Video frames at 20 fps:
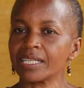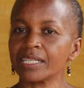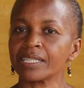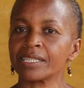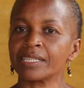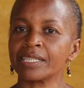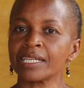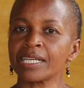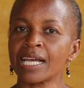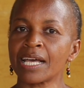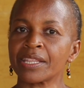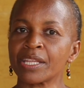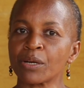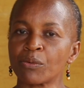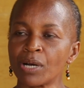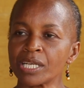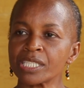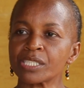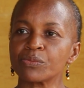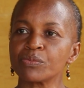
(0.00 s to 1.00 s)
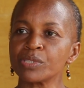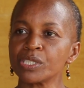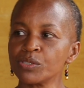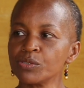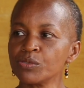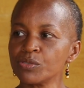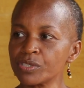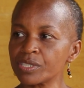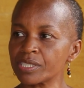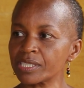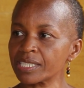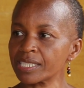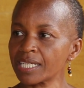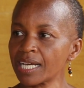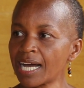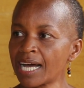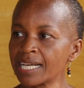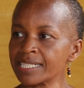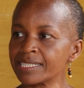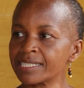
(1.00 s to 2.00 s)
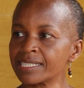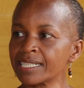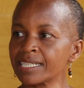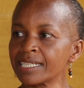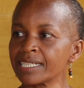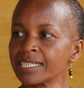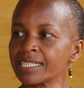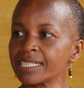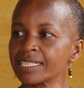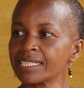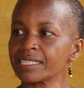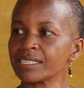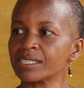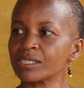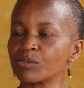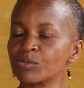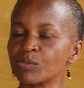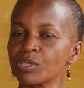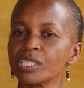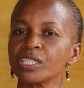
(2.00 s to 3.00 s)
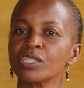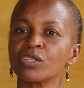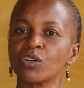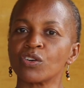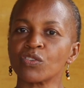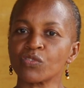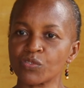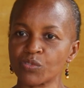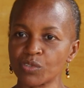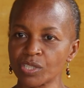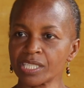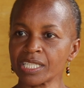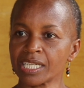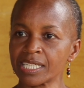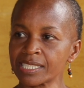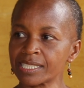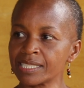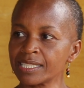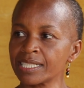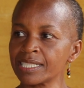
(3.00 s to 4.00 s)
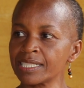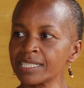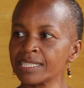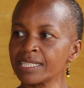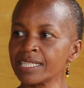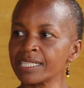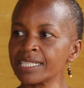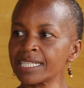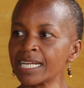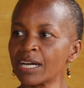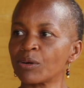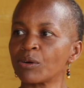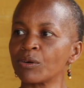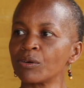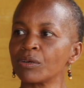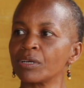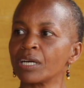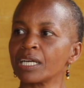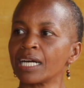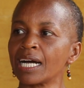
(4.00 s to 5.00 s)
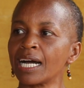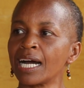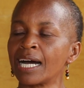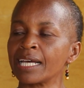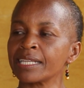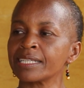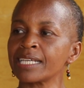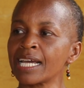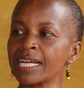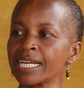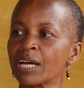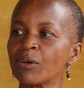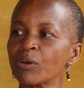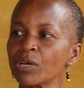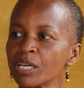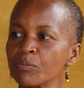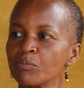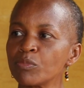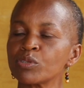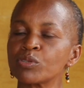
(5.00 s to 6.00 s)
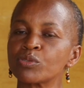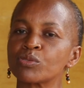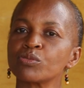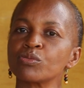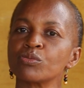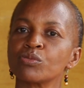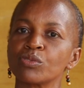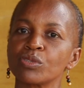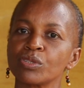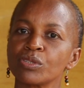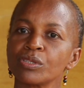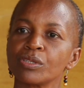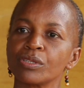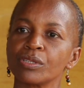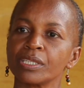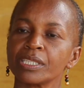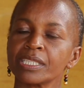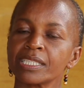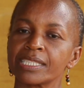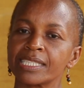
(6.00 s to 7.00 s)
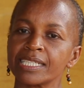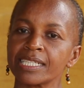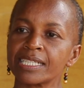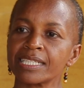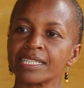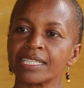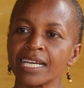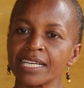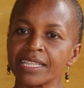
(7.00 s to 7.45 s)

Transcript: they are the ones we use as the training of trainers. They are now able to take the